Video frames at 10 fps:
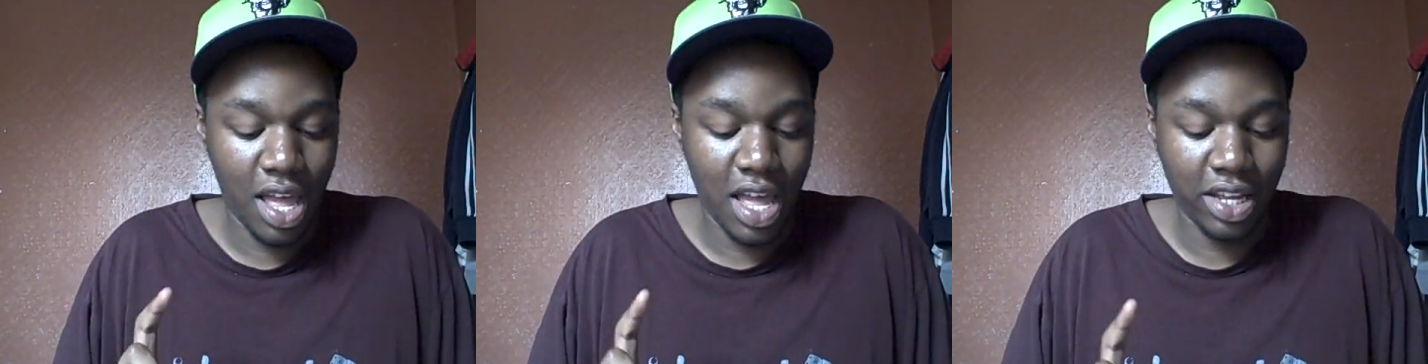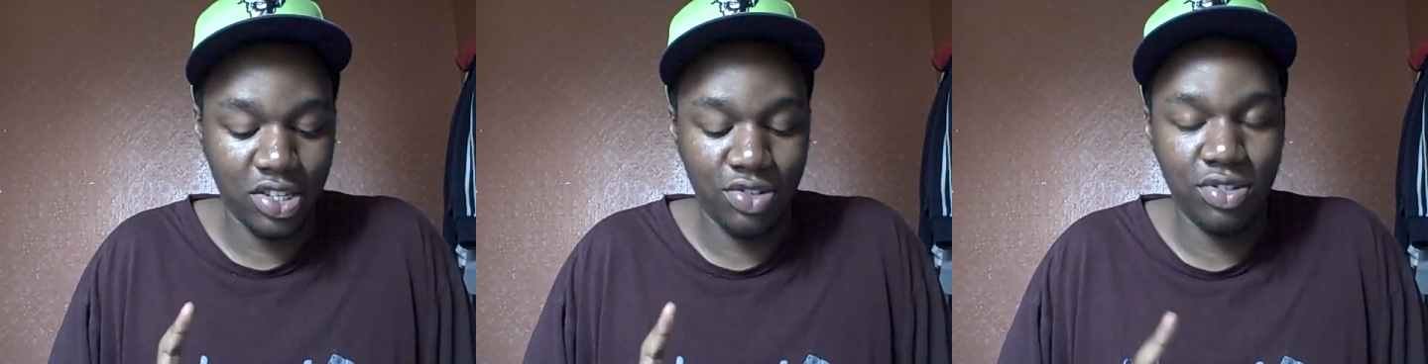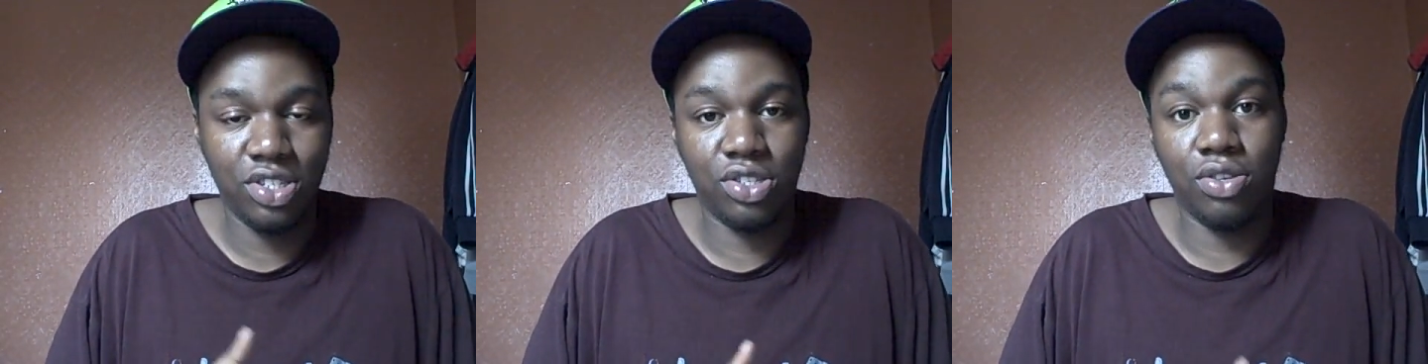
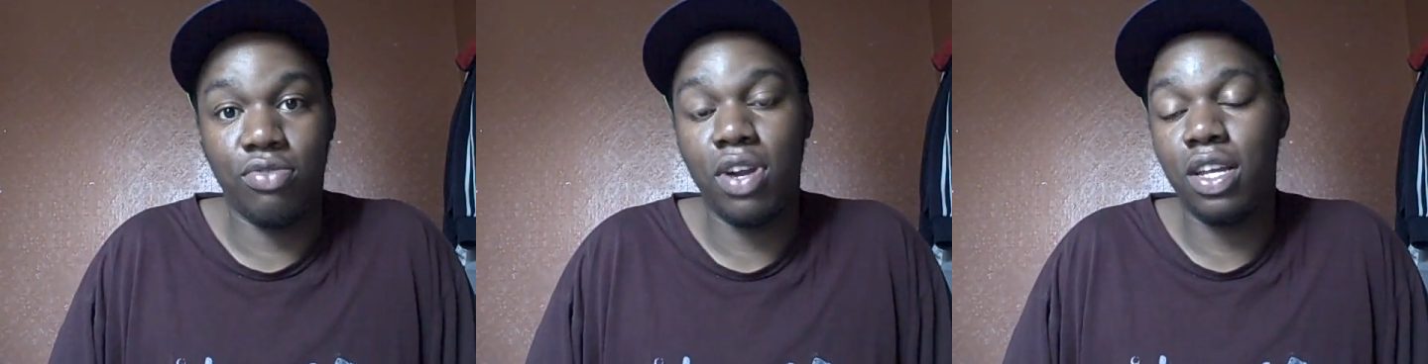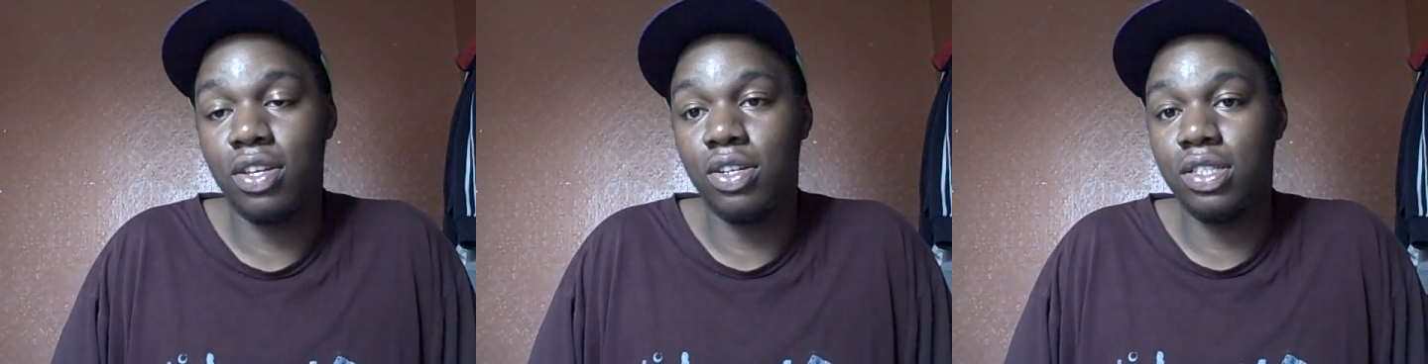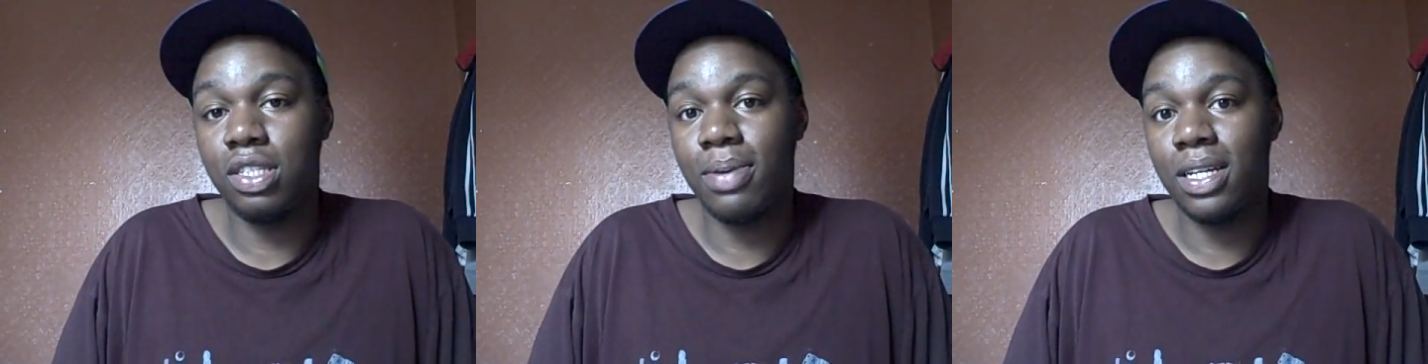Extras, great
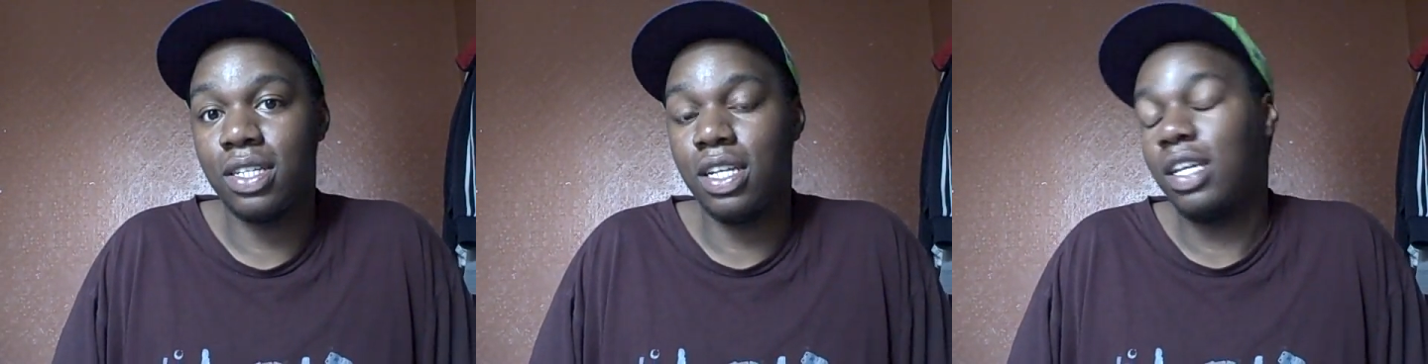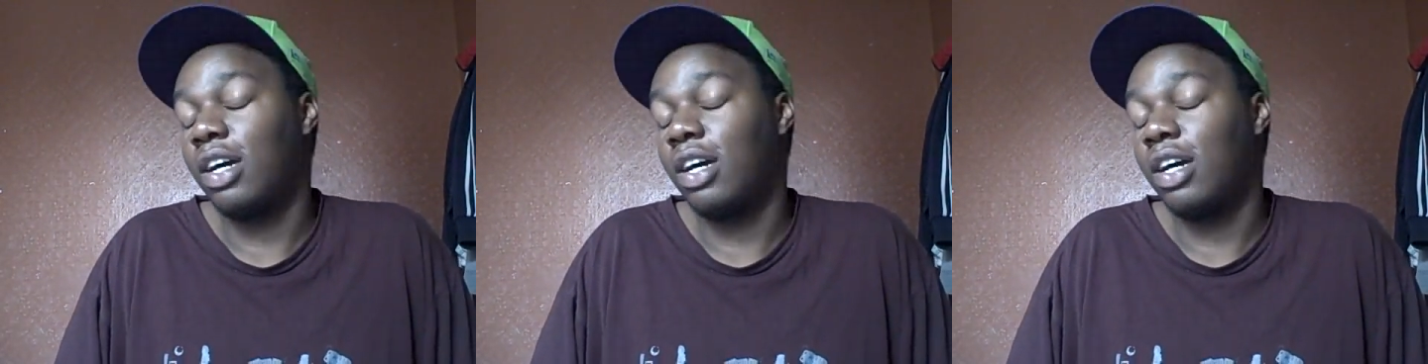concept actually.